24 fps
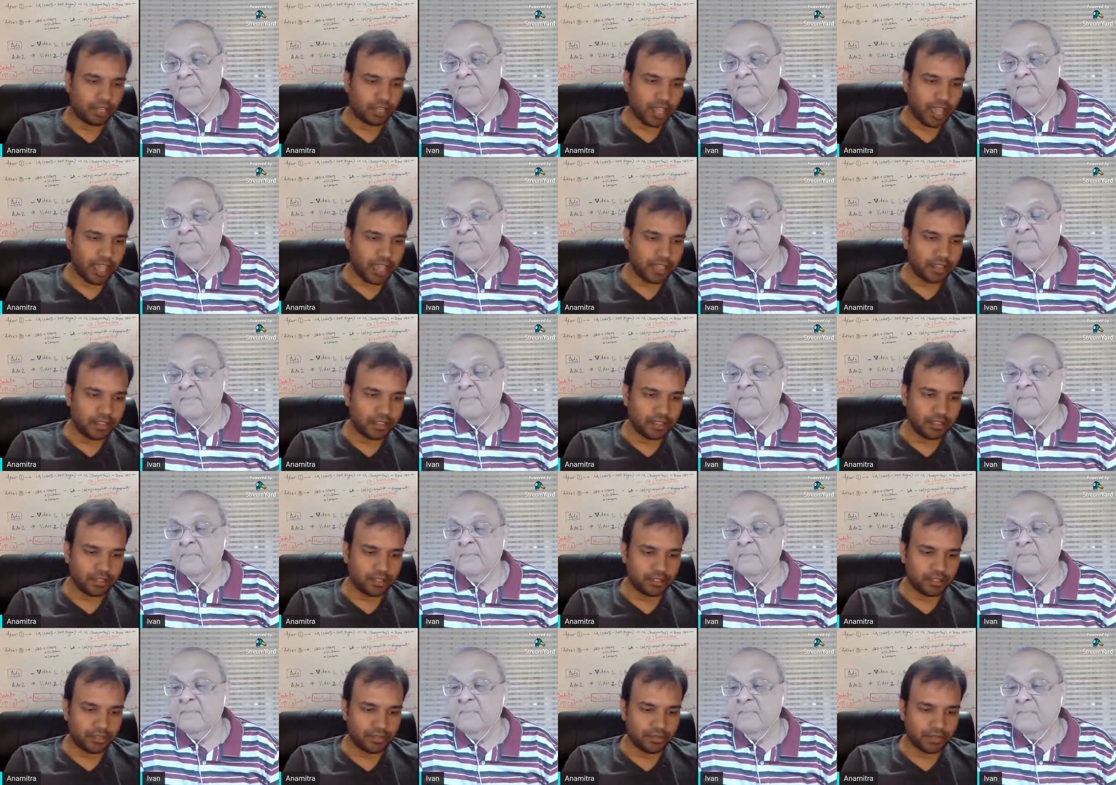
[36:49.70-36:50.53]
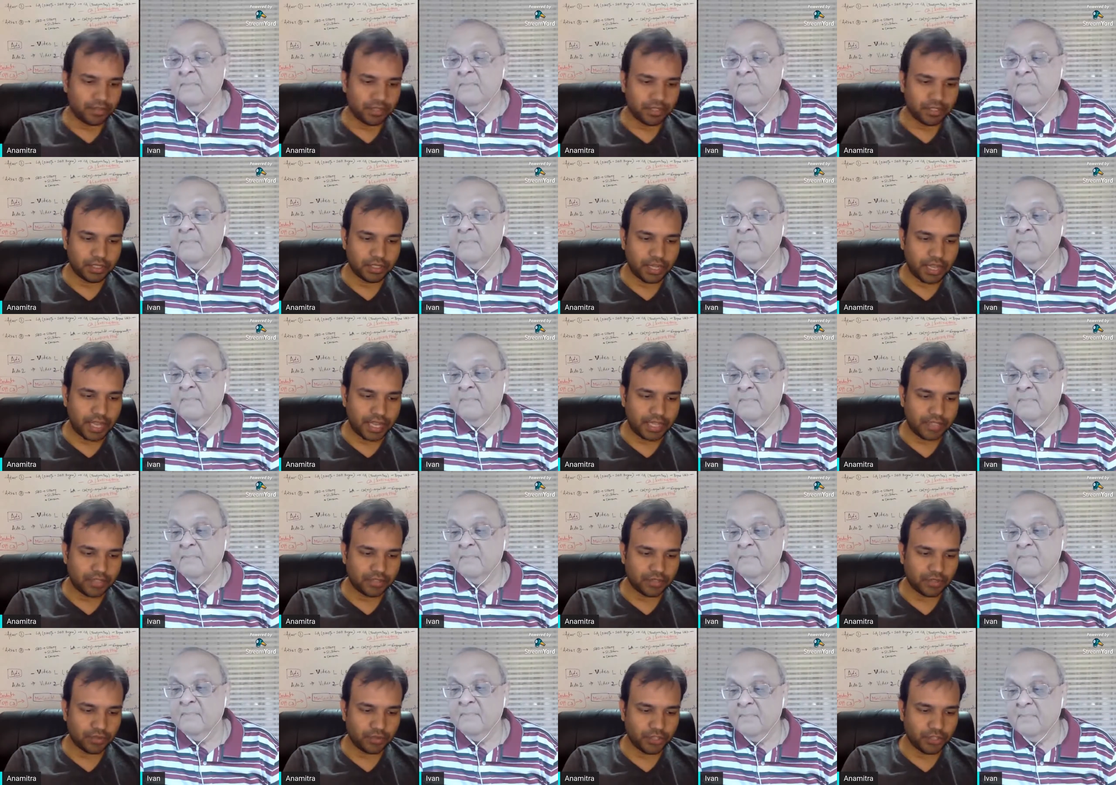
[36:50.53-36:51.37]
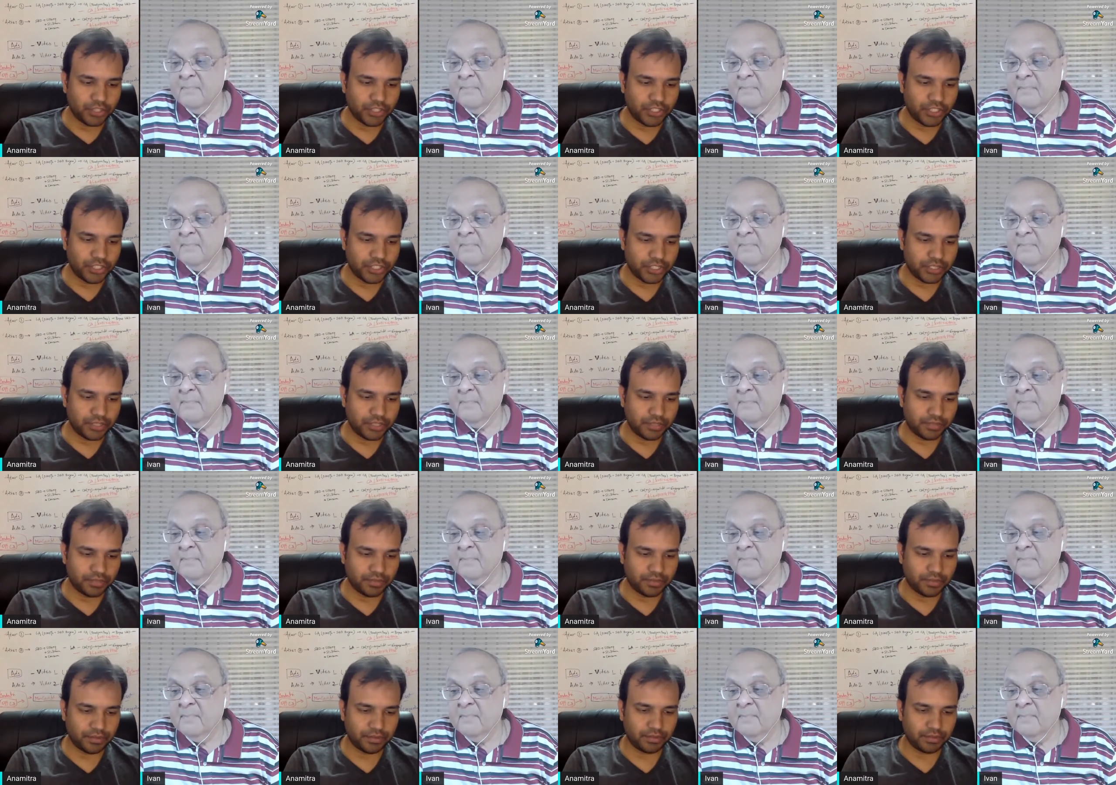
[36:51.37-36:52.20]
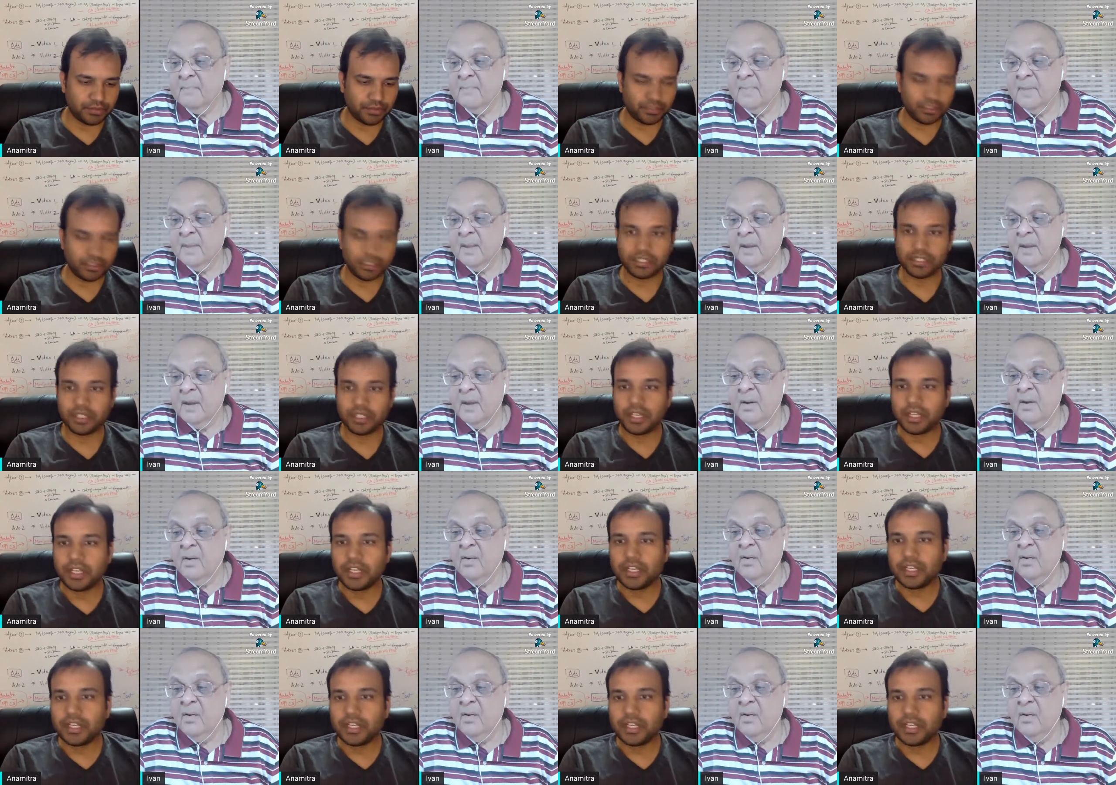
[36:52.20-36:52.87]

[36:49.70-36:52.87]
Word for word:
Speaker 1: Okay, I think this was the last question. Okay.